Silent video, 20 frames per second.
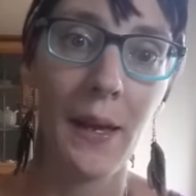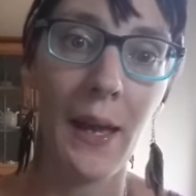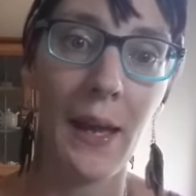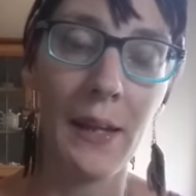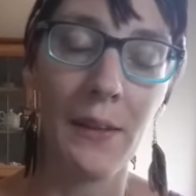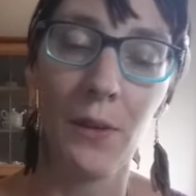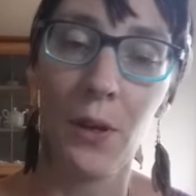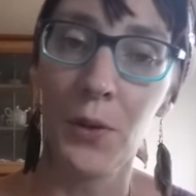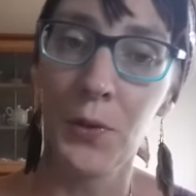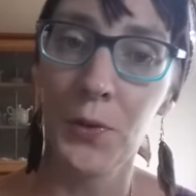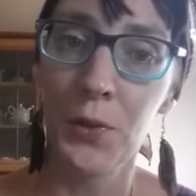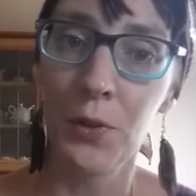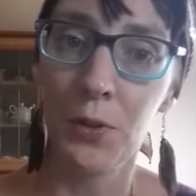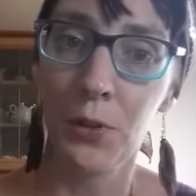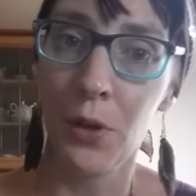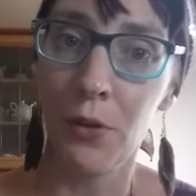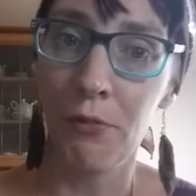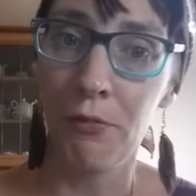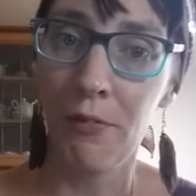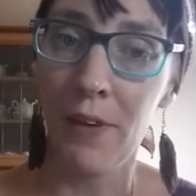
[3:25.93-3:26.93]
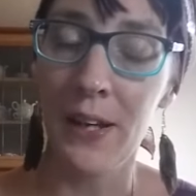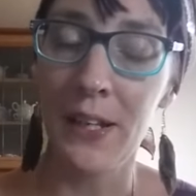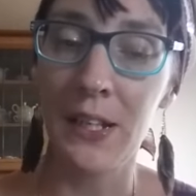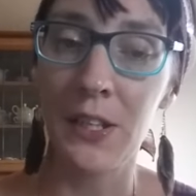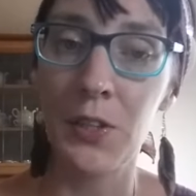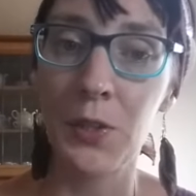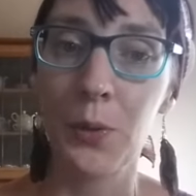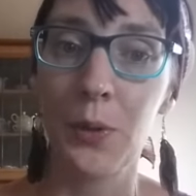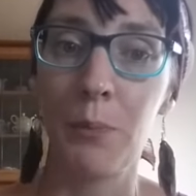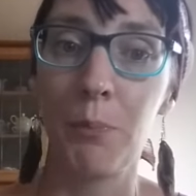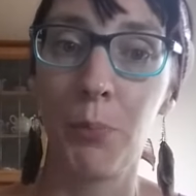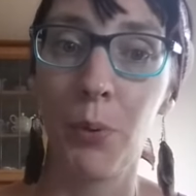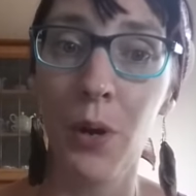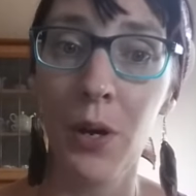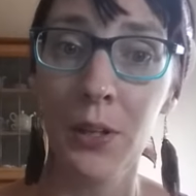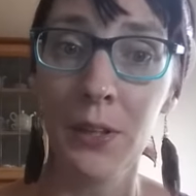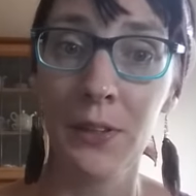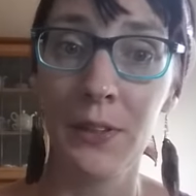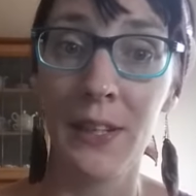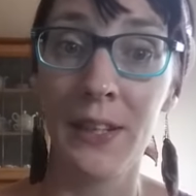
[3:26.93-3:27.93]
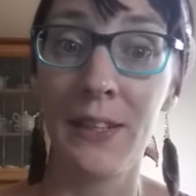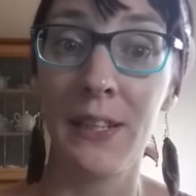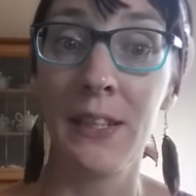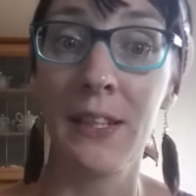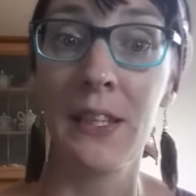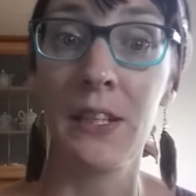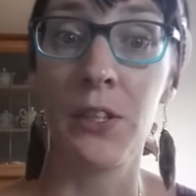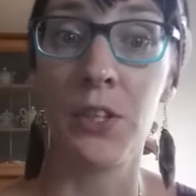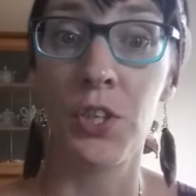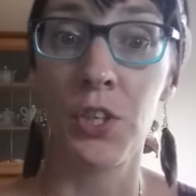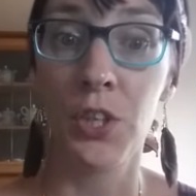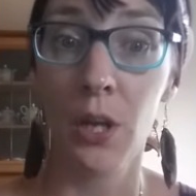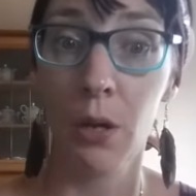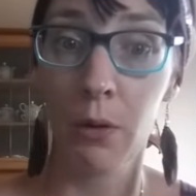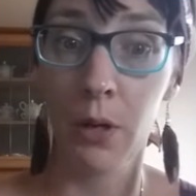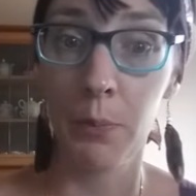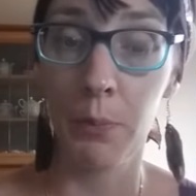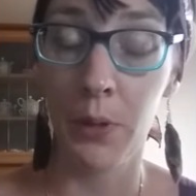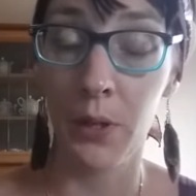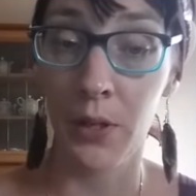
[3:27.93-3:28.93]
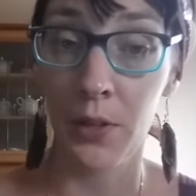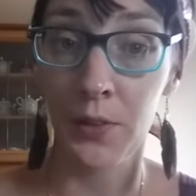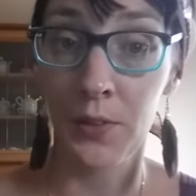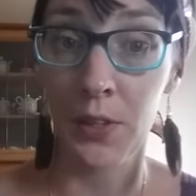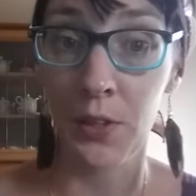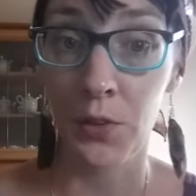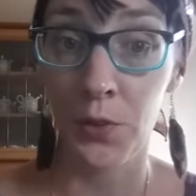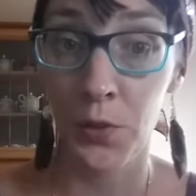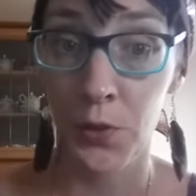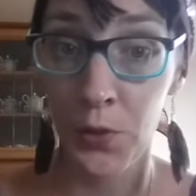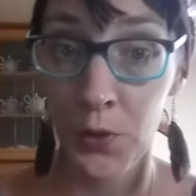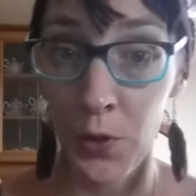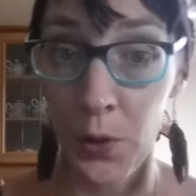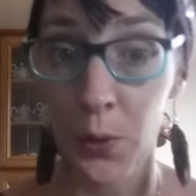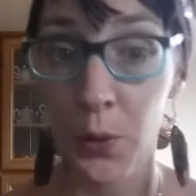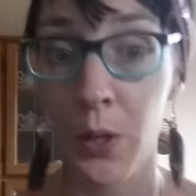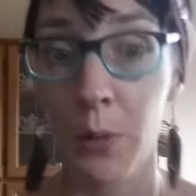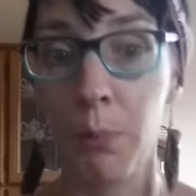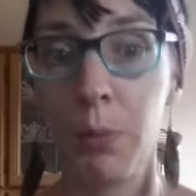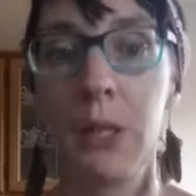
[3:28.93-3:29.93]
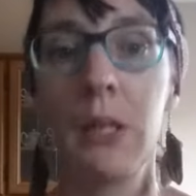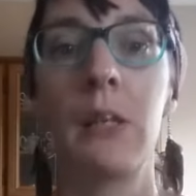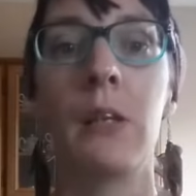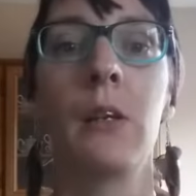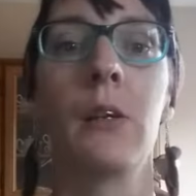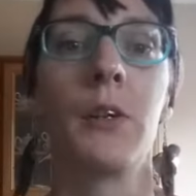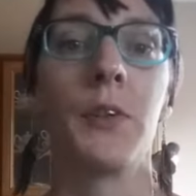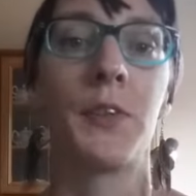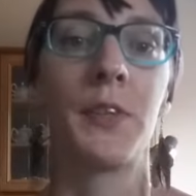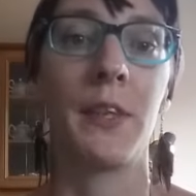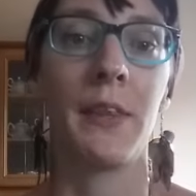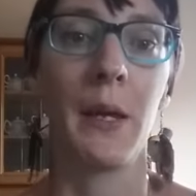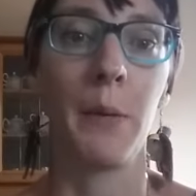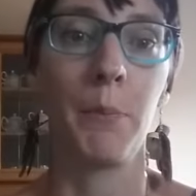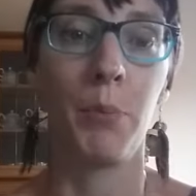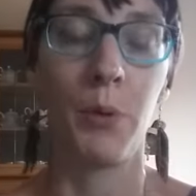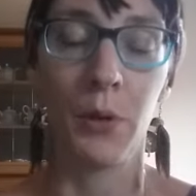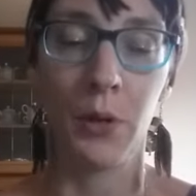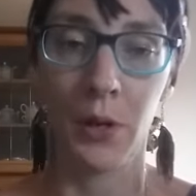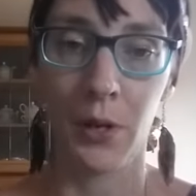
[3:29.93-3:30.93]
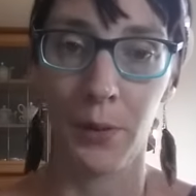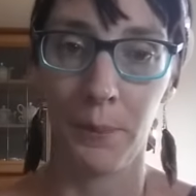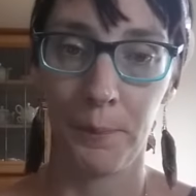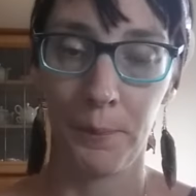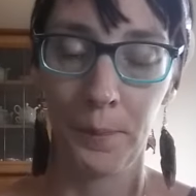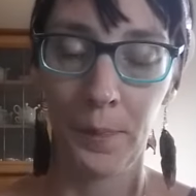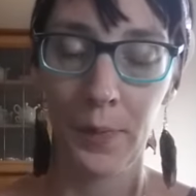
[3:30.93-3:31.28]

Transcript: And also not find it so important that they need to shower because they're so completely lost in that book.